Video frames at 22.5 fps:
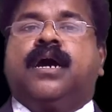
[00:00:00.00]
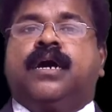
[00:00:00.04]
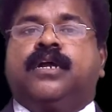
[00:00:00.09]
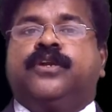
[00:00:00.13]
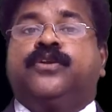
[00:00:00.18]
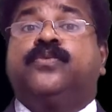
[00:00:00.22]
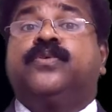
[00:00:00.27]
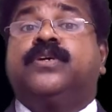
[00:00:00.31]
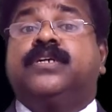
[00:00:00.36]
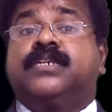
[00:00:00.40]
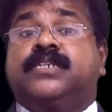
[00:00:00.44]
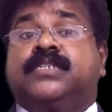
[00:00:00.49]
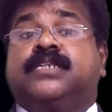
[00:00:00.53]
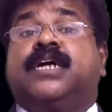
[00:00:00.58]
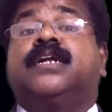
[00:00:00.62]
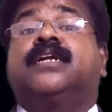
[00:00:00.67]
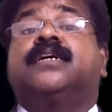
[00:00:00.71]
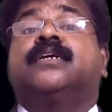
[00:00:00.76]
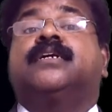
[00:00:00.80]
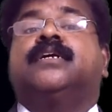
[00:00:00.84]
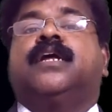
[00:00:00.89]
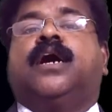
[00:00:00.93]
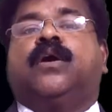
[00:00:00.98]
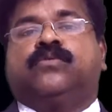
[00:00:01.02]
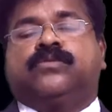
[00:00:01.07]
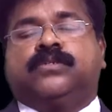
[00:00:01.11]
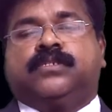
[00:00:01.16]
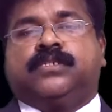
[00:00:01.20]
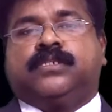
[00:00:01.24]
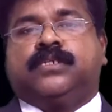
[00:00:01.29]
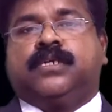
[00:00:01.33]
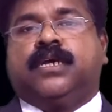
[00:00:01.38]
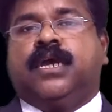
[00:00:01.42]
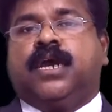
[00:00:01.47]
towards
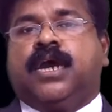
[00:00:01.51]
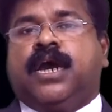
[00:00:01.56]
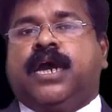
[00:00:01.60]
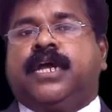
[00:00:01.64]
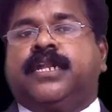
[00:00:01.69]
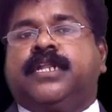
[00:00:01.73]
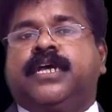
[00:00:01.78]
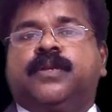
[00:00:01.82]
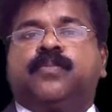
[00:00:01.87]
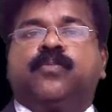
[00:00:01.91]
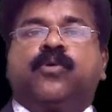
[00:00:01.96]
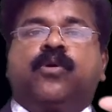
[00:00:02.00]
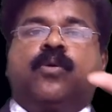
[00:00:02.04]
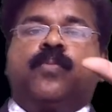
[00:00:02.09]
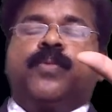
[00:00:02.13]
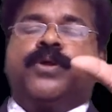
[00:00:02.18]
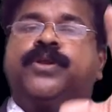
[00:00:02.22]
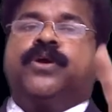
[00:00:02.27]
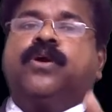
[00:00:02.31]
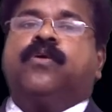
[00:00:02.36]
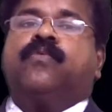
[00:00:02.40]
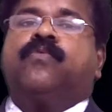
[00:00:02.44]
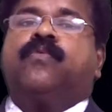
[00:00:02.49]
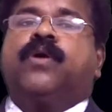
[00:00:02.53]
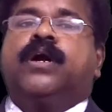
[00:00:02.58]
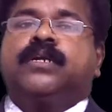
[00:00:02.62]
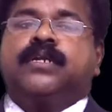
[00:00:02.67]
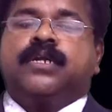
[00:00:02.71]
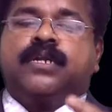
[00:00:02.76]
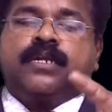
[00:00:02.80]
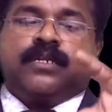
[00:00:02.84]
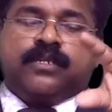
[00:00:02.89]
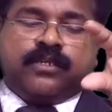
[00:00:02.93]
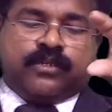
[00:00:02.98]
underground, and that movement of
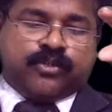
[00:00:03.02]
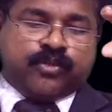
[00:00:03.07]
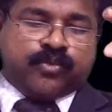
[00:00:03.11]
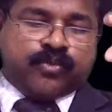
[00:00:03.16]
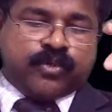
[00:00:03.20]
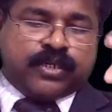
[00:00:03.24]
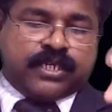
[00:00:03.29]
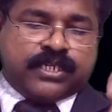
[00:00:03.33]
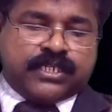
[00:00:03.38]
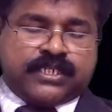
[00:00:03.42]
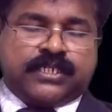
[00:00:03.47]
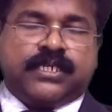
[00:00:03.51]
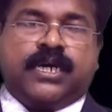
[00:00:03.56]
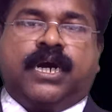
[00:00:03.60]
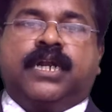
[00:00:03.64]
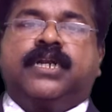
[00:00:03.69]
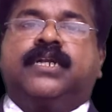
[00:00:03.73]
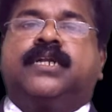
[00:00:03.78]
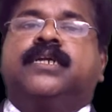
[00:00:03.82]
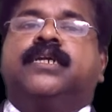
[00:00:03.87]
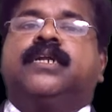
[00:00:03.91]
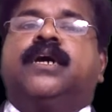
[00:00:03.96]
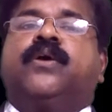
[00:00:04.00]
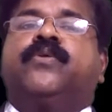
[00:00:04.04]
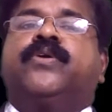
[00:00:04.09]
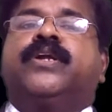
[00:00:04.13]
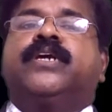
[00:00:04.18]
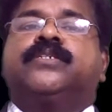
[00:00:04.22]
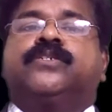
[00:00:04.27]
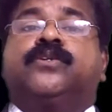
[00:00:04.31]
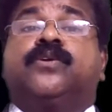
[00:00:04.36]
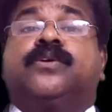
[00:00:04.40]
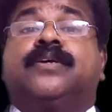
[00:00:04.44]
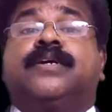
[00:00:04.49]
water towards the underground
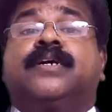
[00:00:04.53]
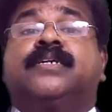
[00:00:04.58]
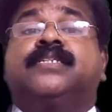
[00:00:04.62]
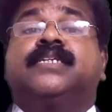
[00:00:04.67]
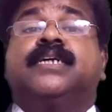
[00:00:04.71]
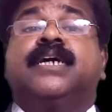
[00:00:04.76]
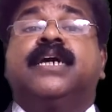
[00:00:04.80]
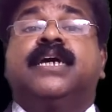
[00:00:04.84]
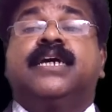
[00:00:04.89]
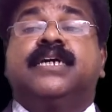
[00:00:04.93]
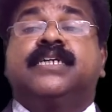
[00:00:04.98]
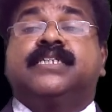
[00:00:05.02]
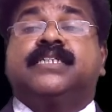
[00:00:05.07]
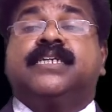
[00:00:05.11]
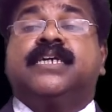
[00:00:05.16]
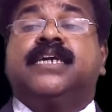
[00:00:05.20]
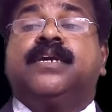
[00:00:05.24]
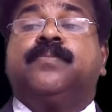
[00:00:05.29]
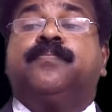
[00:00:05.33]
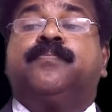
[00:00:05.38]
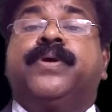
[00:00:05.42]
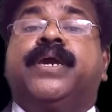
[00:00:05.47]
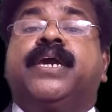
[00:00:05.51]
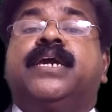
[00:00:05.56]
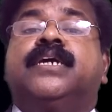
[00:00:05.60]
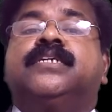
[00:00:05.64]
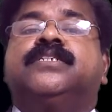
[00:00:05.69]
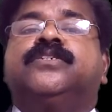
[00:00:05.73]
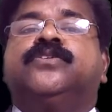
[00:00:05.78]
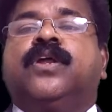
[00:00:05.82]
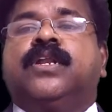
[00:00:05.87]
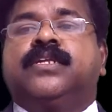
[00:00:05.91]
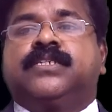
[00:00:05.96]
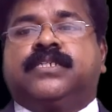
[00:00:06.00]
is known as seepage,
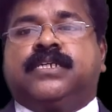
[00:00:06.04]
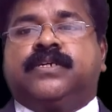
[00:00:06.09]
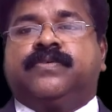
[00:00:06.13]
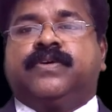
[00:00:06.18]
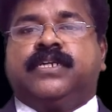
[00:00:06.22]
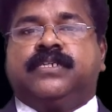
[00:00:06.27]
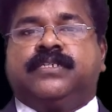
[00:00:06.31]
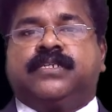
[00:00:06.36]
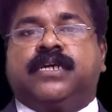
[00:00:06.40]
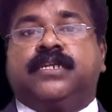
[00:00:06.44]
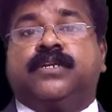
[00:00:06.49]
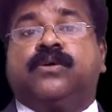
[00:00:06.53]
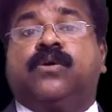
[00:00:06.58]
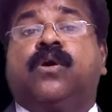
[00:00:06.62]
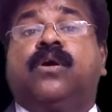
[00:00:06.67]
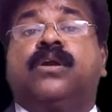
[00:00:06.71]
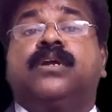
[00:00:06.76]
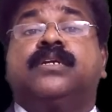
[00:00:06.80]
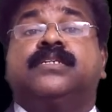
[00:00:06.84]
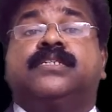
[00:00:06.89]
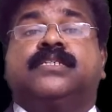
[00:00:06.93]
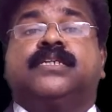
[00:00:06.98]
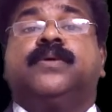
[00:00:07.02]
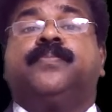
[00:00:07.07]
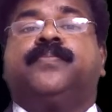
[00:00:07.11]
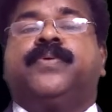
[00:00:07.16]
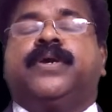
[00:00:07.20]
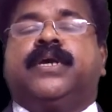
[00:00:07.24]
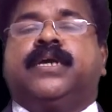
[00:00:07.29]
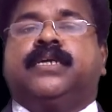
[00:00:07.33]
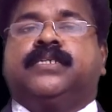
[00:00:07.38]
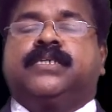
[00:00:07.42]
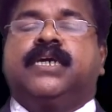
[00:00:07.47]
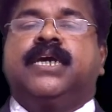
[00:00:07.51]
you will say. What is that called?
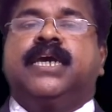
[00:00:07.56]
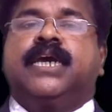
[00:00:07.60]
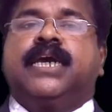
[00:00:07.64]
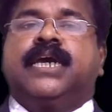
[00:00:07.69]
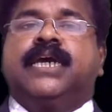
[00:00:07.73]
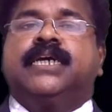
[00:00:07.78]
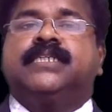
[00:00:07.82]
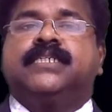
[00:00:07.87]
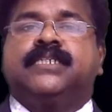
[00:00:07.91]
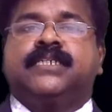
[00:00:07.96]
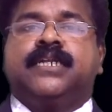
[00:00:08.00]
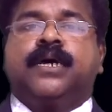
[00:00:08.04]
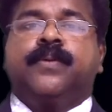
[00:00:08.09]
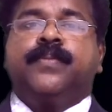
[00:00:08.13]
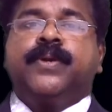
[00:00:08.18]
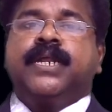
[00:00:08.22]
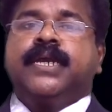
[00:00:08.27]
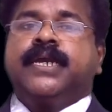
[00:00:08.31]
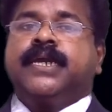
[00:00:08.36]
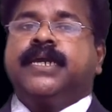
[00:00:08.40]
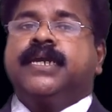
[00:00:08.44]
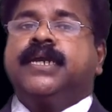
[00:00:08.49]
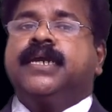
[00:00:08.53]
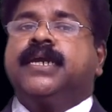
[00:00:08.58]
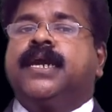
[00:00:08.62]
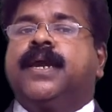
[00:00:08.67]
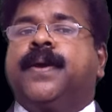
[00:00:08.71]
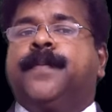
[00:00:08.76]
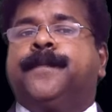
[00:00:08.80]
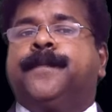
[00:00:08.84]
Seepage. SEEPAGE.